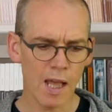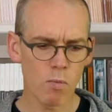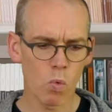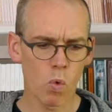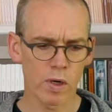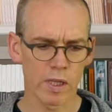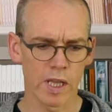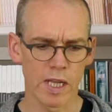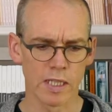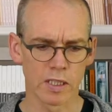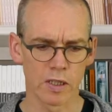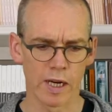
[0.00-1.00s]
What other
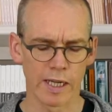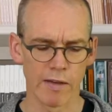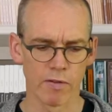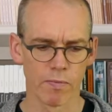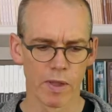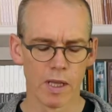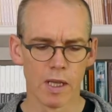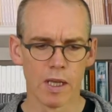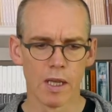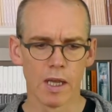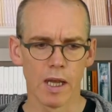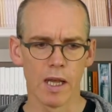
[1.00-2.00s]
hints can I give?
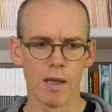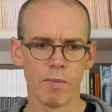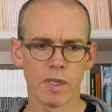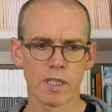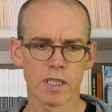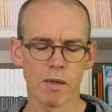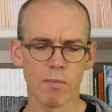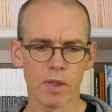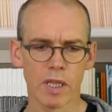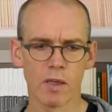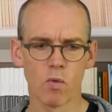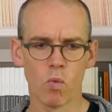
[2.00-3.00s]

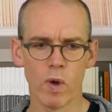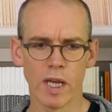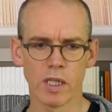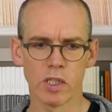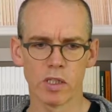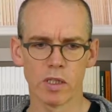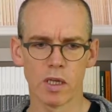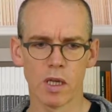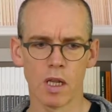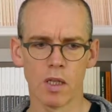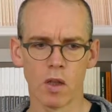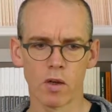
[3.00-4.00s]
Something which
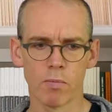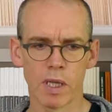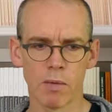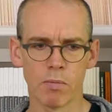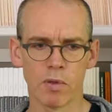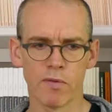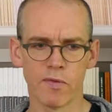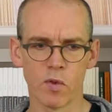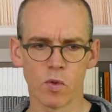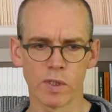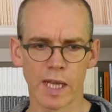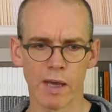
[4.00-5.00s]
a lot of people
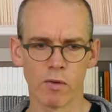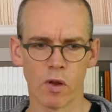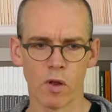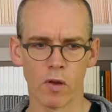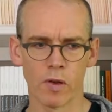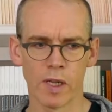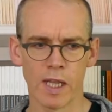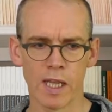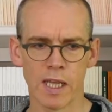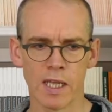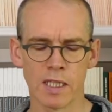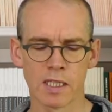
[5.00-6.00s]
fall down on
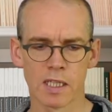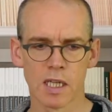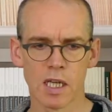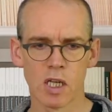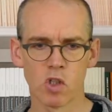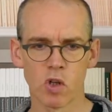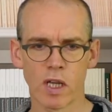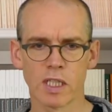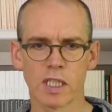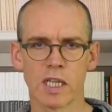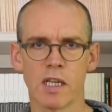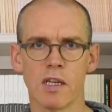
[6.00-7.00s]
is trying
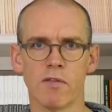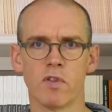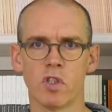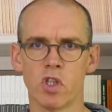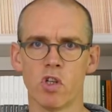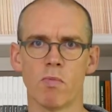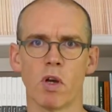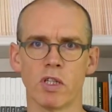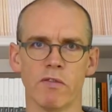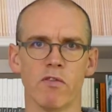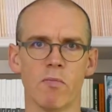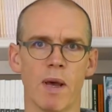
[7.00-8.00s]
to give too much
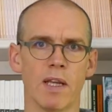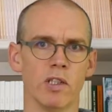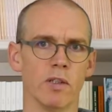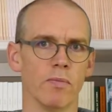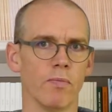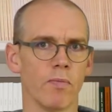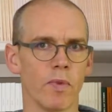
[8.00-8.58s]
information.